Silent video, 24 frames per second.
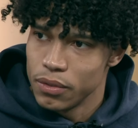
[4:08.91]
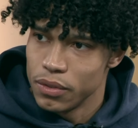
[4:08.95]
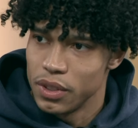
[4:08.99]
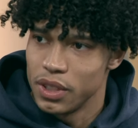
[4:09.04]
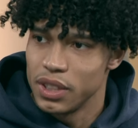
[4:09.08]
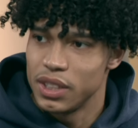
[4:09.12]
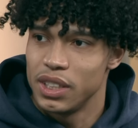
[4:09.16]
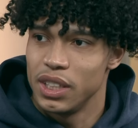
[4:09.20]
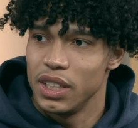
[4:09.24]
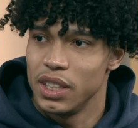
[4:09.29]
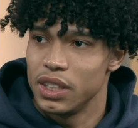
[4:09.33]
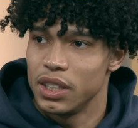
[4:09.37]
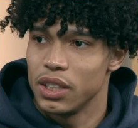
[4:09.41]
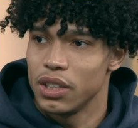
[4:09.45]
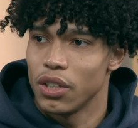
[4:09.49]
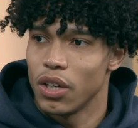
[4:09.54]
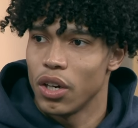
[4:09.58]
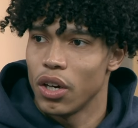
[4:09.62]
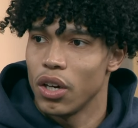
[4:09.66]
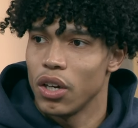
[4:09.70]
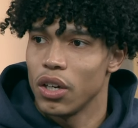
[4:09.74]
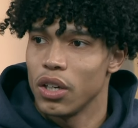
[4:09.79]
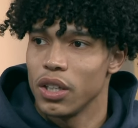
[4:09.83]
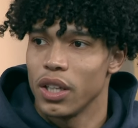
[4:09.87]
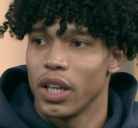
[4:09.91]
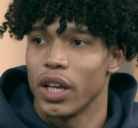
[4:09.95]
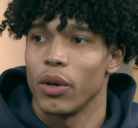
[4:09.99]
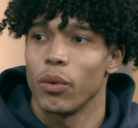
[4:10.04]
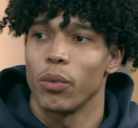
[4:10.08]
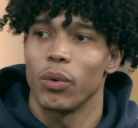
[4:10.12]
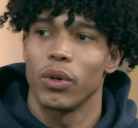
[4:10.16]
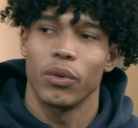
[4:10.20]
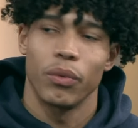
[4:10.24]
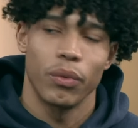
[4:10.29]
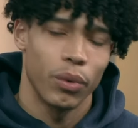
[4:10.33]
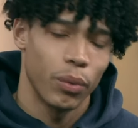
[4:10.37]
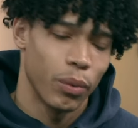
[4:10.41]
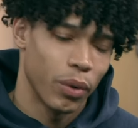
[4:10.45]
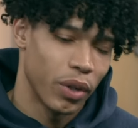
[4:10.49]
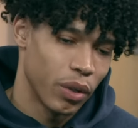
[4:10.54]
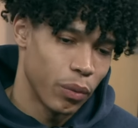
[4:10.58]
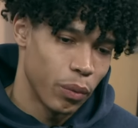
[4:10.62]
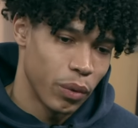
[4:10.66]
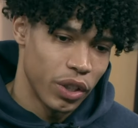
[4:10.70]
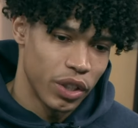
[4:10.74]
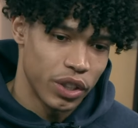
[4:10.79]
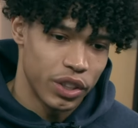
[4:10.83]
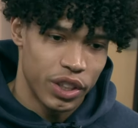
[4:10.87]
the season are, like, what do we want
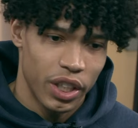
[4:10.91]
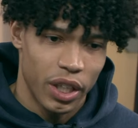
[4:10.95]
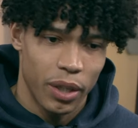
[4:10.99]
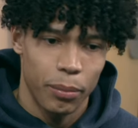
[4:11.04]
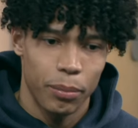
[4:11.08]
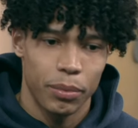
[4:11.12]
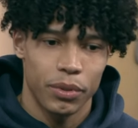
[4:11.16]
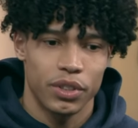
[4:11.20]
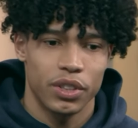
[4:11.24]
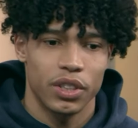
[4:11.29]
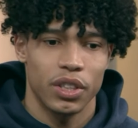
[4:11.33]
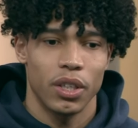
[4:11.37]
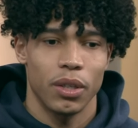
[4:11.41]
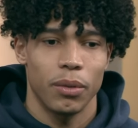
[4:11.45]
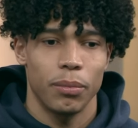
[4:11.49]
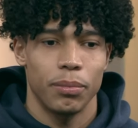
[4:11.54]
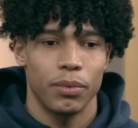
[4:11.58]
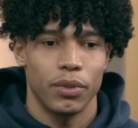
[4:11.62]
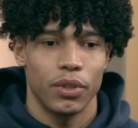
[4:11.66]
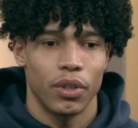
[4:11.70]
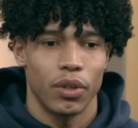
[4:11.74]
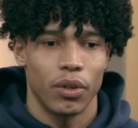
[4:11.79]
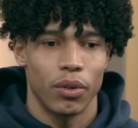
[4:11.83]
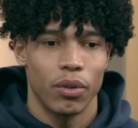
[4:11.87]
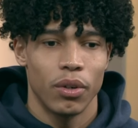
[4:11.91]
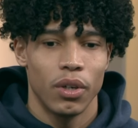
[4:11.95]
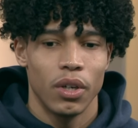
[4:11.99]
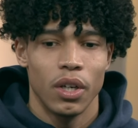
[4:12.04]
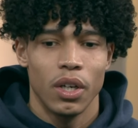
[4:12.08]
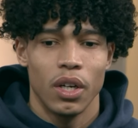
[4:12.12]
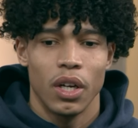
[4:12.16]
to win a championship, you know.